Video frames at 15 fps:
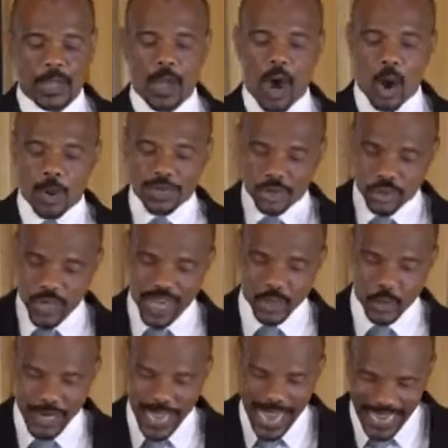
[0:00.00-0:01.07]
our
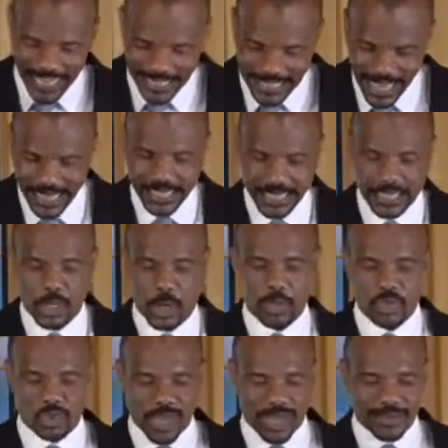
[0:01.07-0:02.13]
genuine identity, our
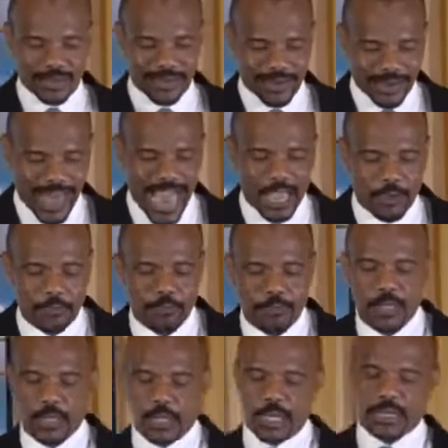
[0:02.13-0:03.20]
genuine life
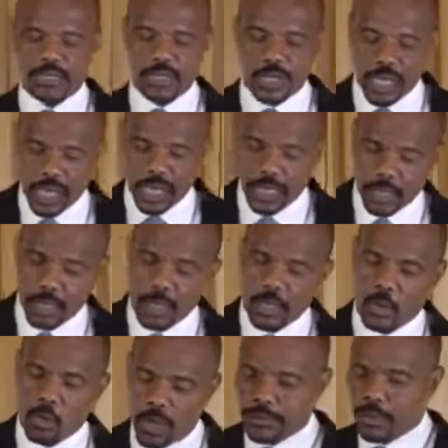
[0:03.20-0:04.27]
is hid
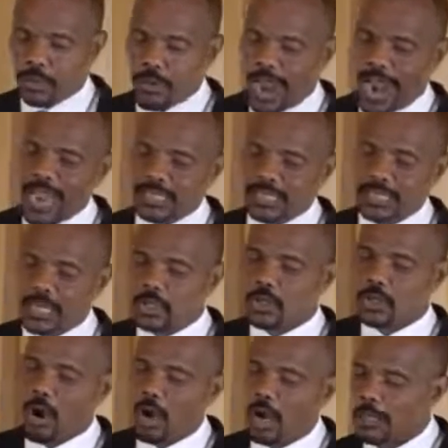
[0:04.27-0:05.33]
with Christ in
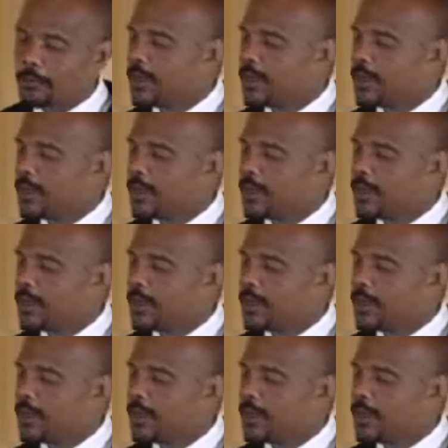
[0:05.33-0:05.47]
God.